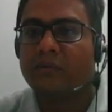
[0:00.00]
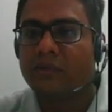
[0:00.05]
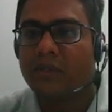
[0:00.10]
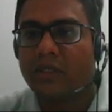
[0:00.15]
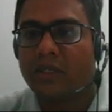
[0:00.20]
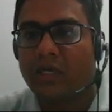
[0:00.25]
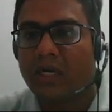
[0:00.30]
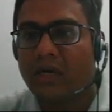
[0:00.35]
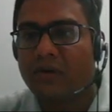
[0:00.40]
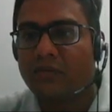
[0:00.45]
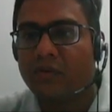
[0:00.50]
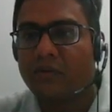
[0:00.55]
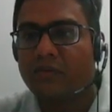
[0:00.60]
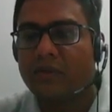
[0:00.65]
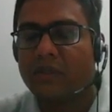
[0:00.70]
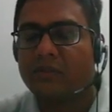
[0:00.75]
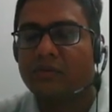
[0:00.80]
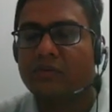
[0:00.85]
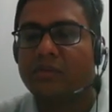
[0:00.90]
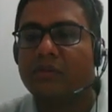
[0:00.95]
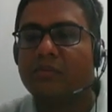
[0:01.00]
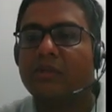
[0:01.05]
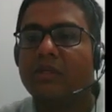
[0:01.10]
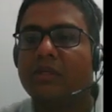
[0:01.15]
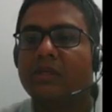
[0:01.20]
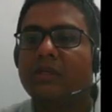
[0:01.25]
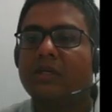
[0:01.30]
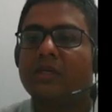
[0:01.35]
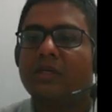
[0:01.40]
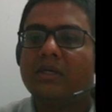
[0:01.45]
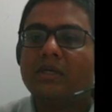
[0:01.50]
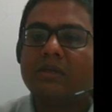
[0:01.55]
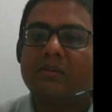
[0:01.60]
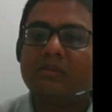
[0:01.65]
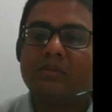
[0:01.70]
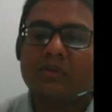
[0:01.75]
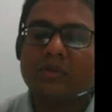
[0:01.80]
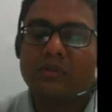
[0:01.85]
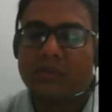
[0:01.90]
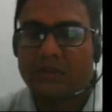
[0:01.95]
graph of isothermal
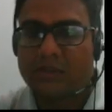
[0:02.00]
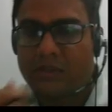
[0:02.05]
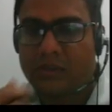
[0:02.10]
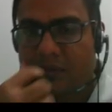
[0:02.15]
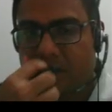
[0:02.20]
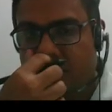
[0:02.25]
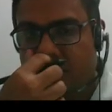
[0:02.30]
process,